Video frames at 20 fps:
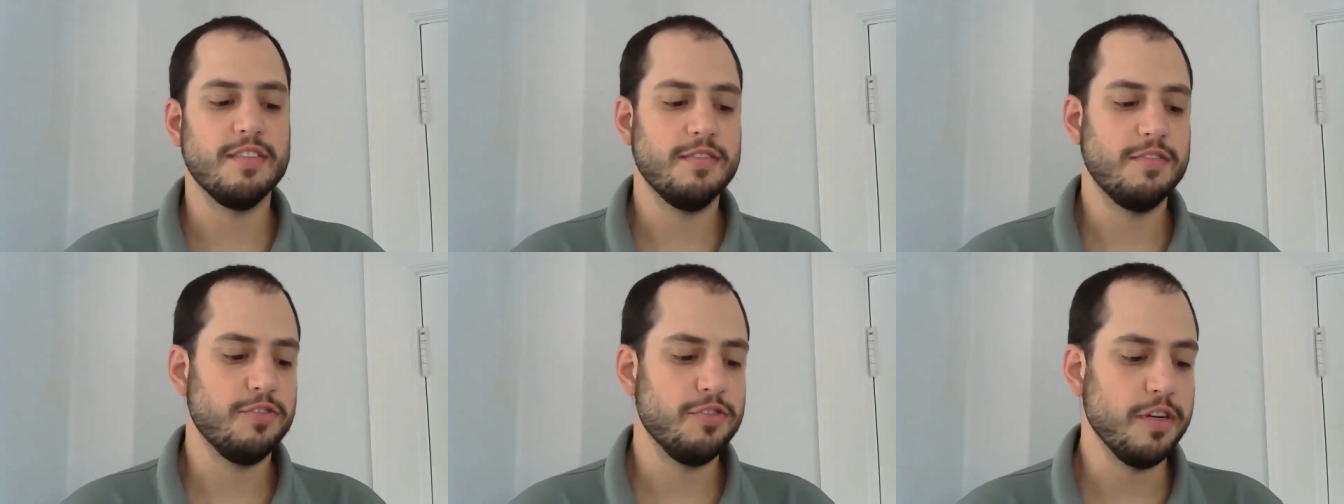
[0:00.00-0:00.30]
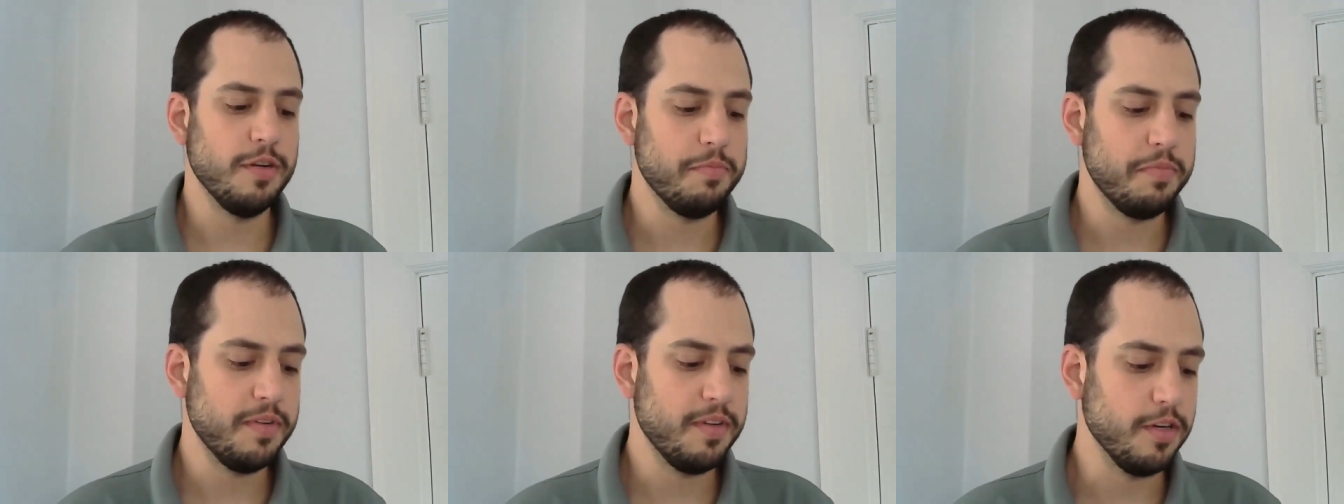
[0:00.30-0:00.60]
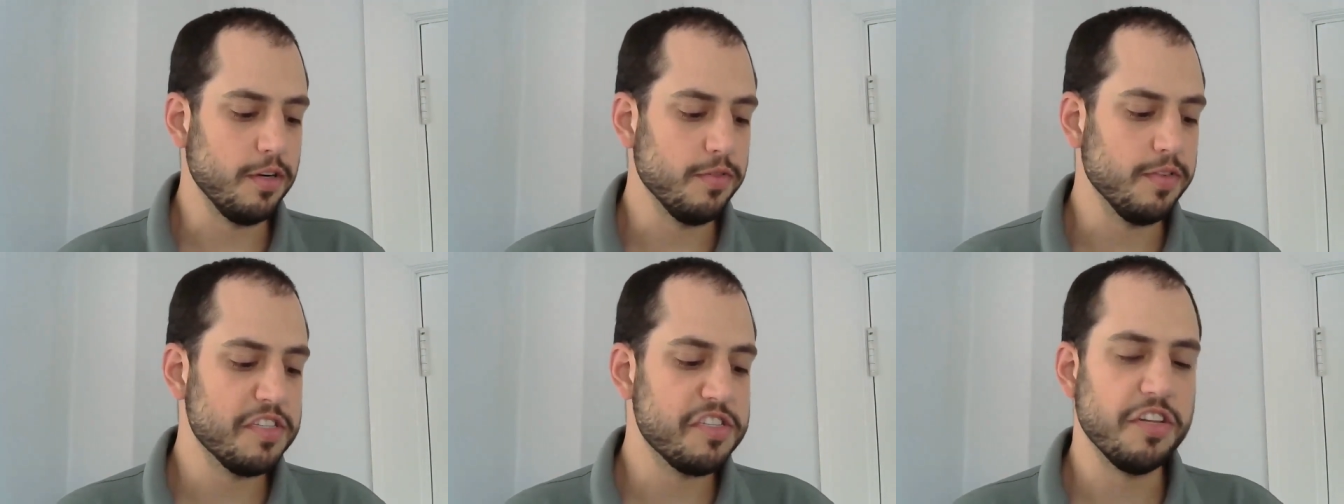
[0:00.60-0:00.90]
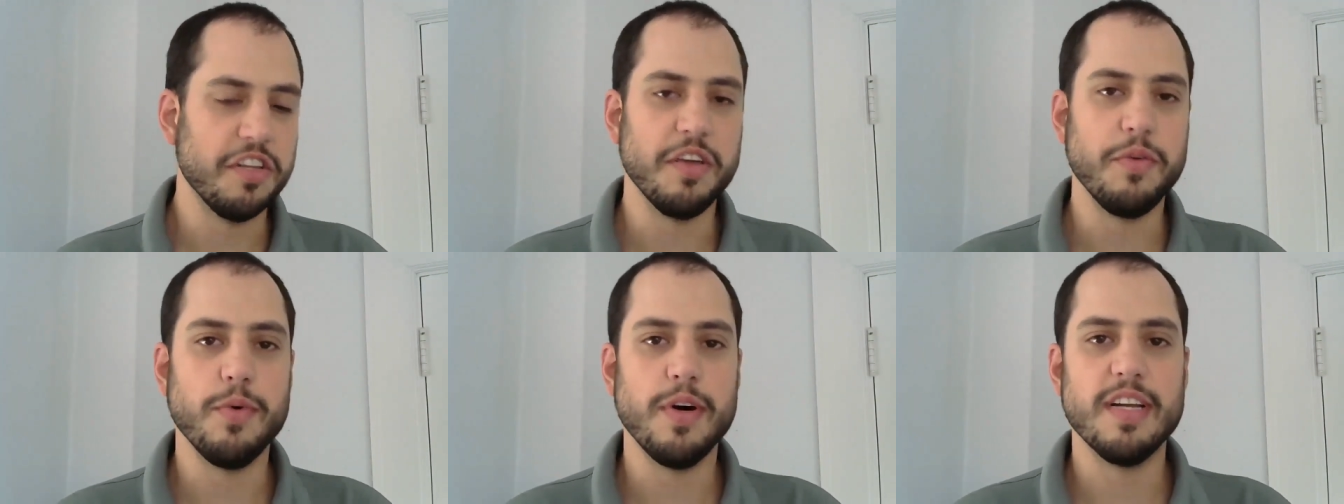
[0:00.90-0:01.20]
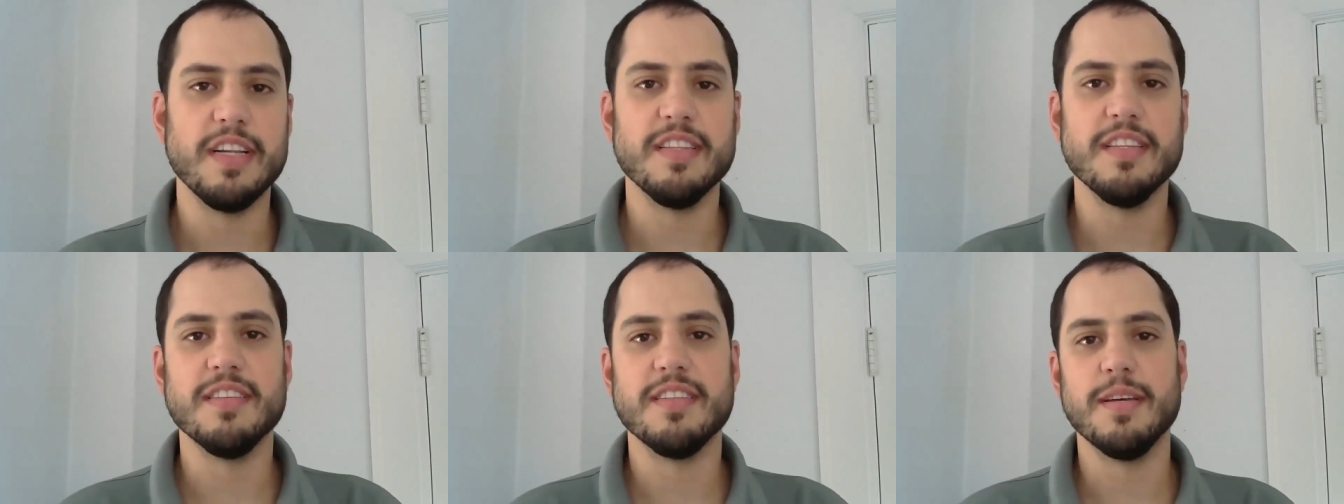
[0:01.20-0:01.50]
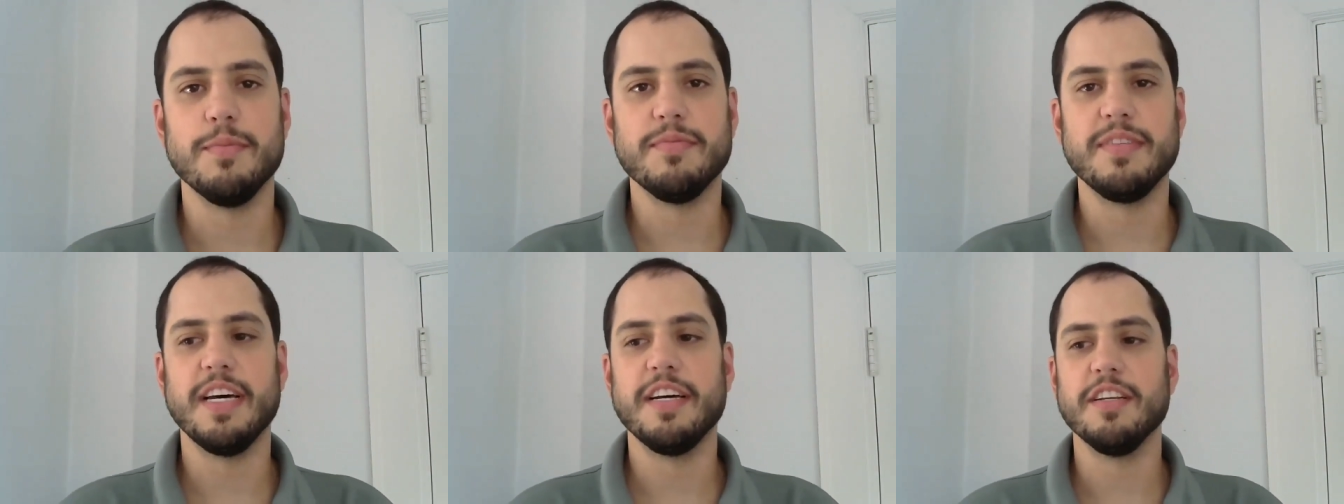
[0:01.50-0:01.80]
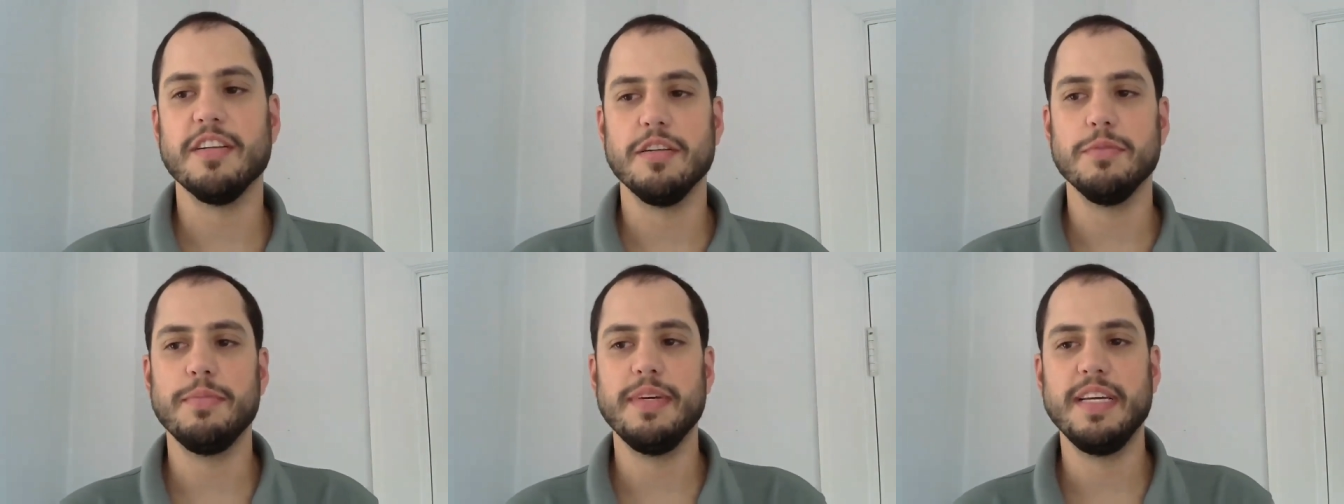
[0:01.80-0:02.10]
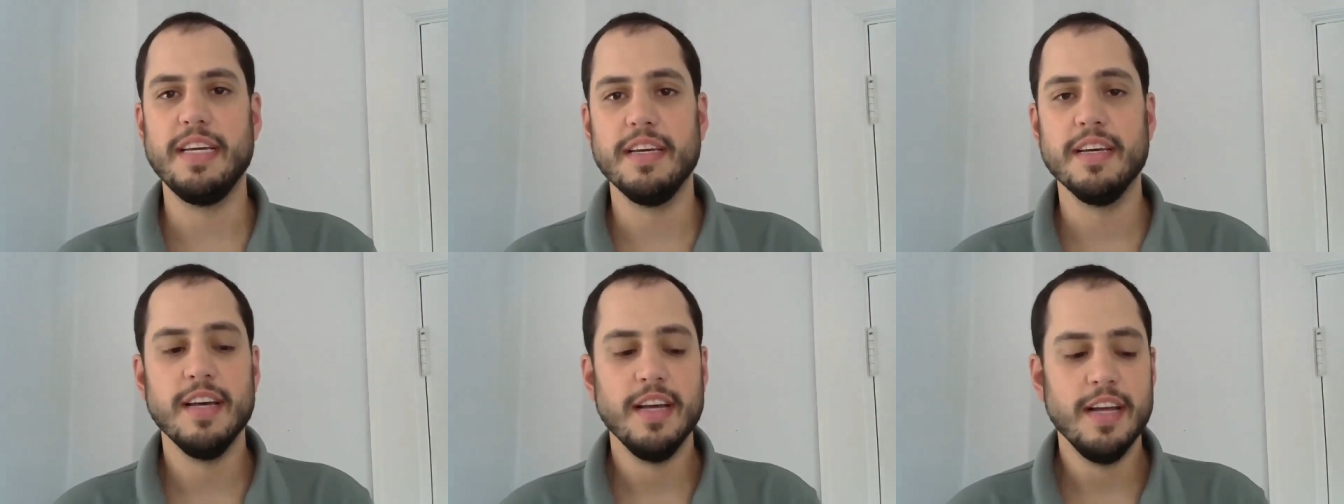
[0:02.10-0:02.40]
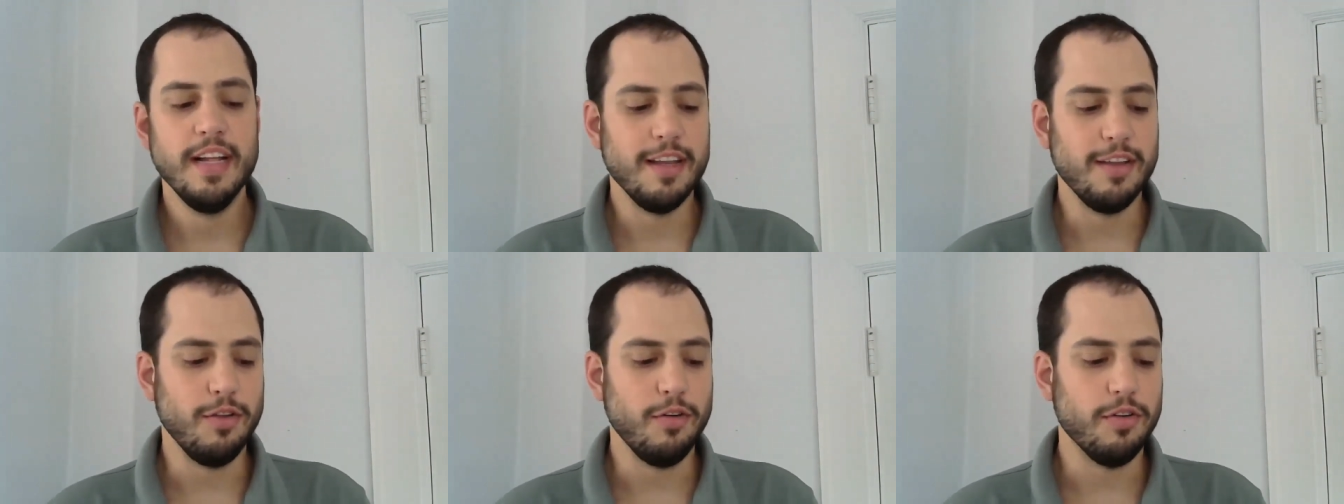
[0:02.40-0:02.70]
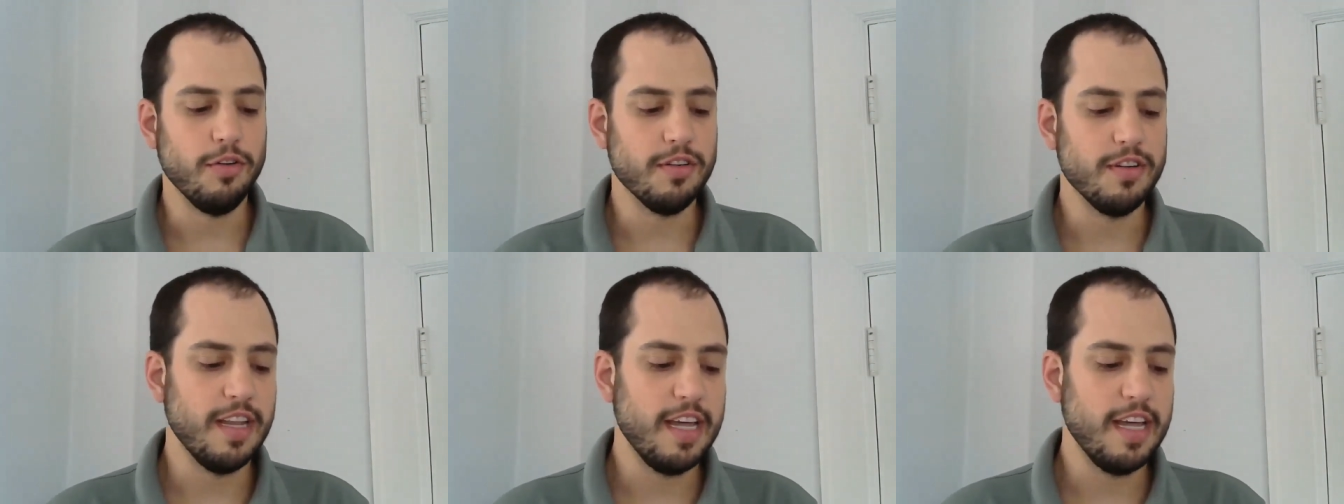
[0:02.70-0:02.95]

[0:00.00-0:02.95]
Tripp originally wanted the subtitle to be Lord,